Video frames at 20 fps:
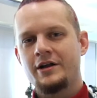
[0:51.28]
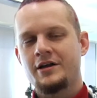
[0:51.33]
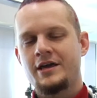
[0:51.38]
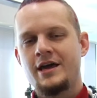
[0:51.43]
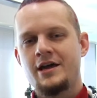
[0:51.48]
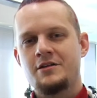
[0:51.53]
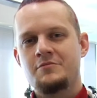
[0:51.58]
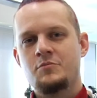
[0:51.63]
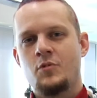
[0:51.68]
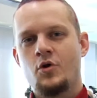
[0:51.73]
to
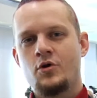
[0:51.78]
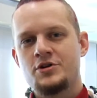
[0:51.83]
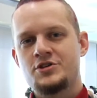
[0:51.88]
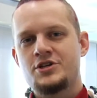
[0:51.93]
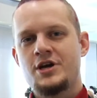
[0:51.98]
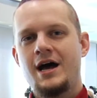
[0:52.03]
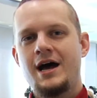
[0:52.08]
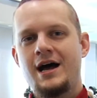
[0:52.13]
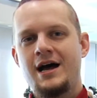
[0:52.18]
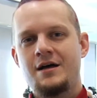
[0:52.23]
get more
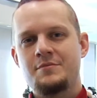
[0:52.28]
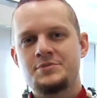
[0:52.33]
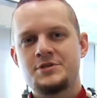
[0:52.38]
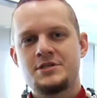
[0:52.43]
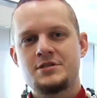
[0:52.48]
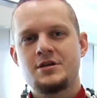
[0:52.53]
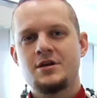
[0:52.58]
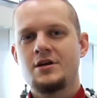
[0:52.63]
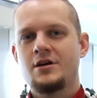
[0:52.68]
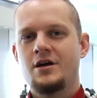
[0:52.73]

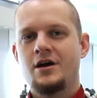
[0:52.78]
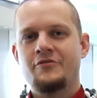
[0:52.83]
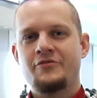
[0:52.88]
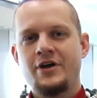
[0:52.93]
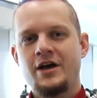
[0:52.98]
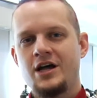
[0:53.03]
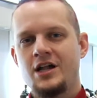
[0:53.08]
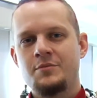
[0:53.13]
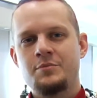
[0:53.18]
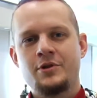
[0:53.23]
jobs
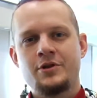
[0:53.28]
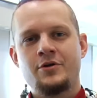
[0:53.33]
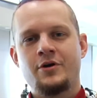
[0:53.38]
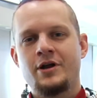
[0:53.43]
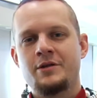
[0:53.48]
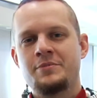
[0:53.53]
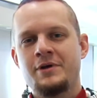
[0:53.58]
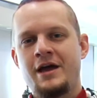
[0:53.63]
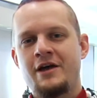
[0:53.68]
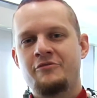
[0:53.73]
available, you
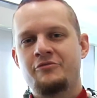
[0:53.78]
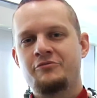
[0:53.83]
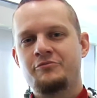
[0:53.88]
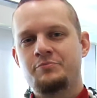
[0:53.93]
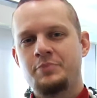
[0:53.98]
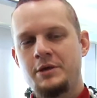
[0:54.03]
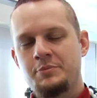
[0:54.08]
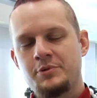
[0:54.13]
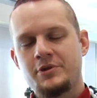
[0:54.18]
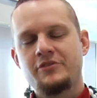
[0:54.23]
want to have
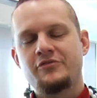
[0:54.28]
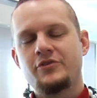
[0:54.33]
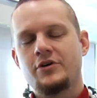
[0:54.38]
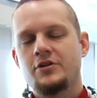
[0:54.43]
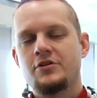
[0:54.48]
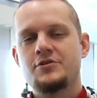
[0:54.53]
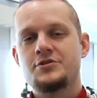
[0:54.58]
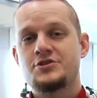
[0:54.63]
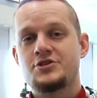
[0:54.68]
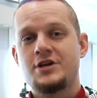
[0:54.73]
people to
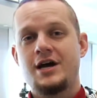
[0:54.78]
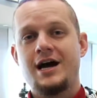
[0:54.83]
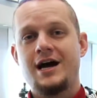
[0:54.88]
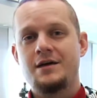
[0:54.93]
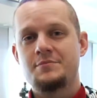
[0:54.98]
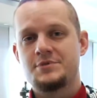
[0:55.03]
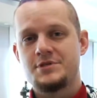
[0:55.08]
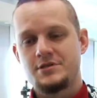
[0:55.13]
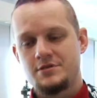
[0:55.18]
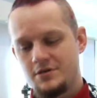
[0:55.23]
fill those jobs,